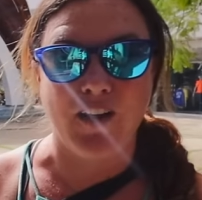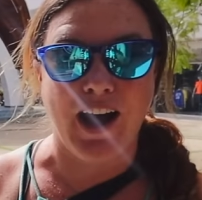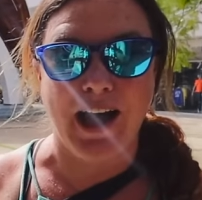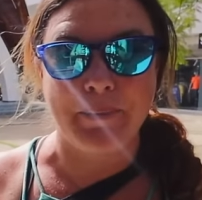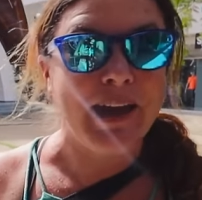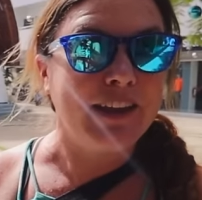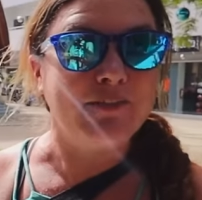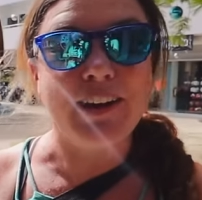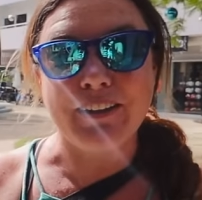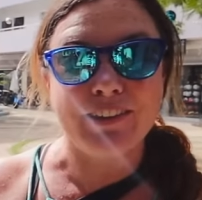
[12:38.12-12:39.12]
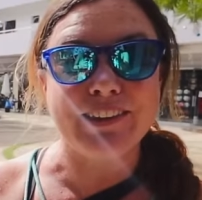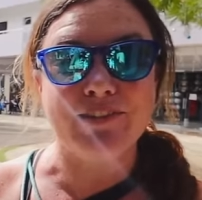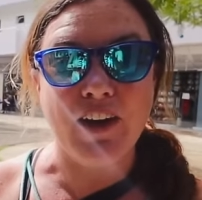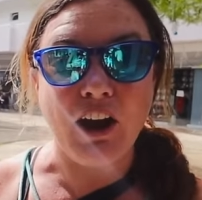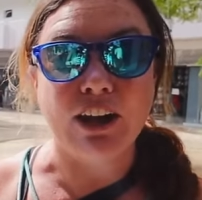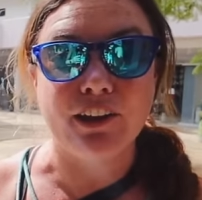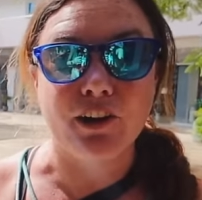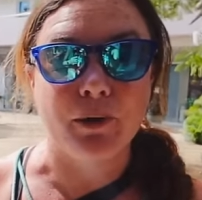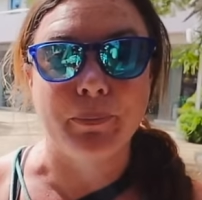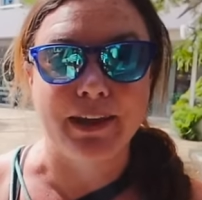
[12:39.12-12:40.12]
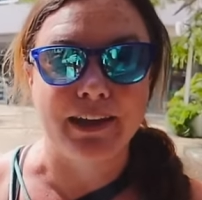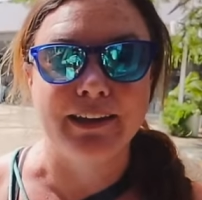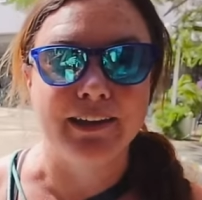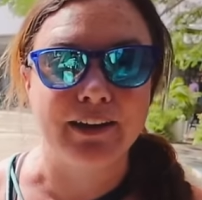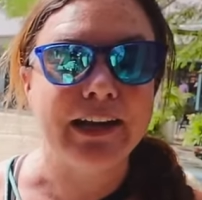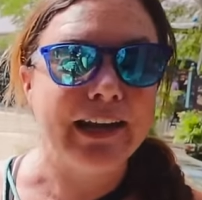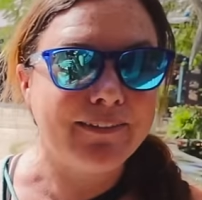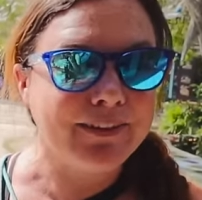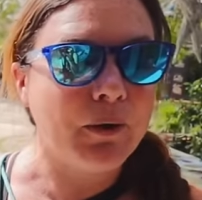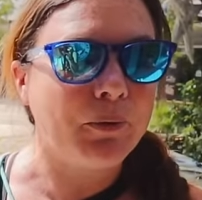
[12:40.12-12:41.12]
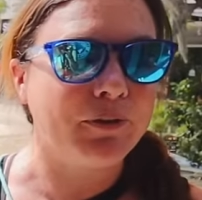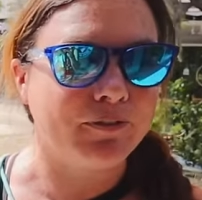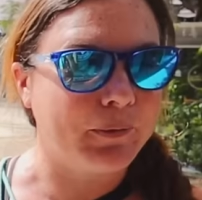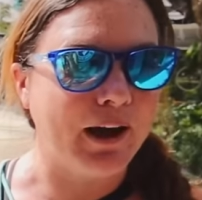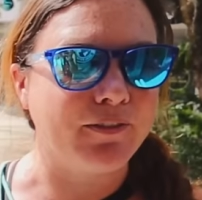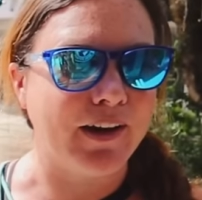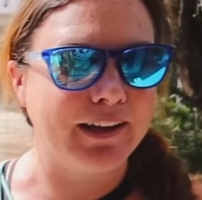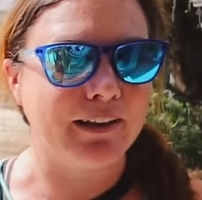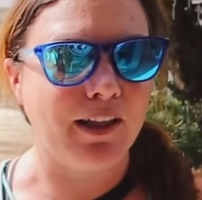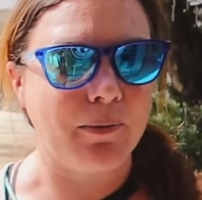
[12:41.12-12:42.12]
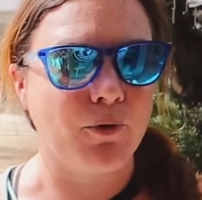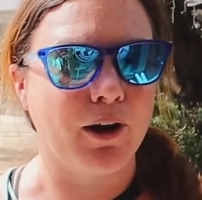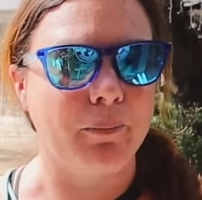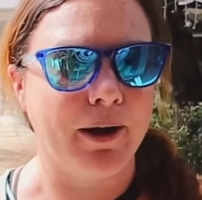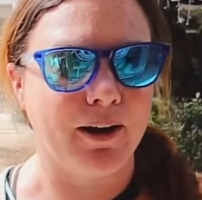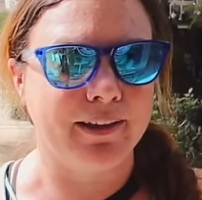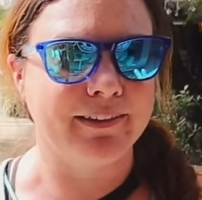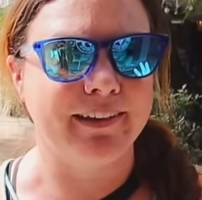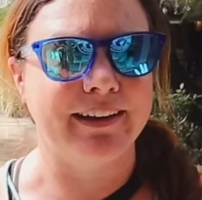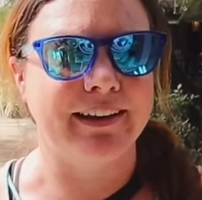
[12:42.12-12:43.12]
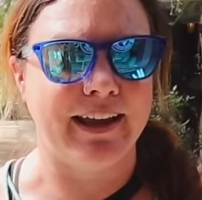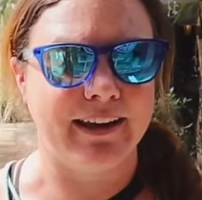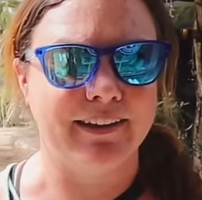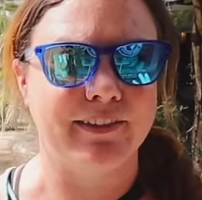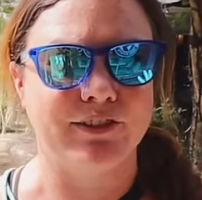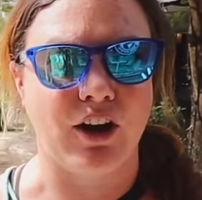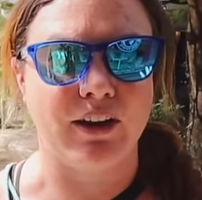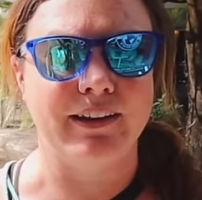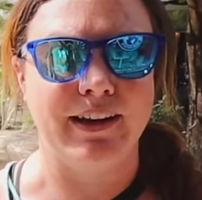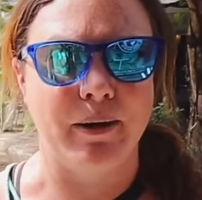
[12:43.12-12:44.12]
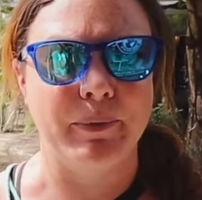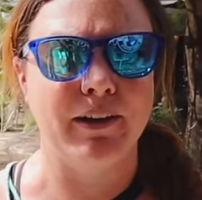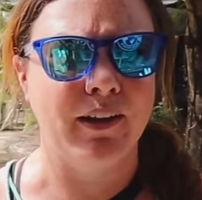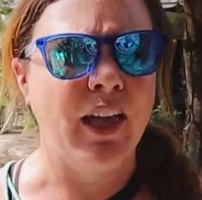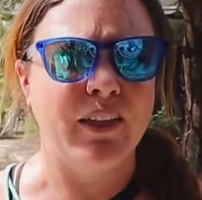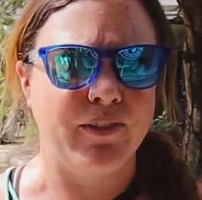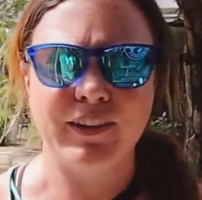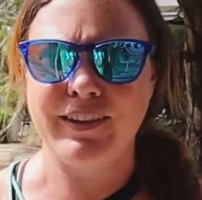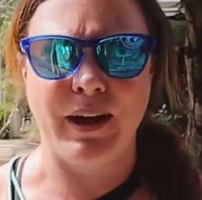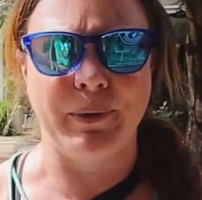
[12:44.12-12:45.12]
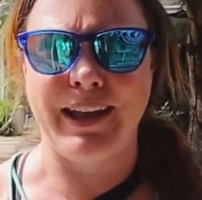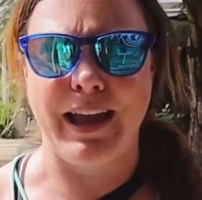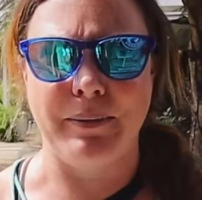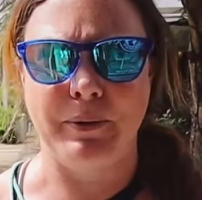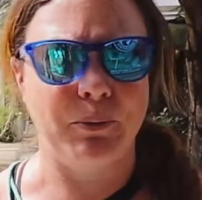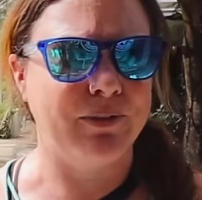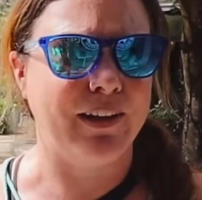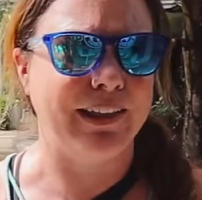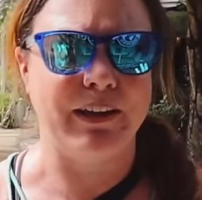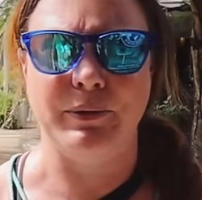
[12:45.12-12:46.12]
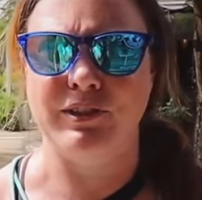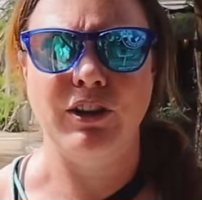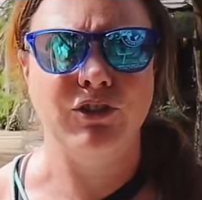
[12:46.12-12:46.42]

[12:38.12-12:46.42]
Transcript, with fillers: vibe. It feels very European here, even though we're, we are finding a lot more Americans and Canadians are starting to come here. First time we came, we felt like it was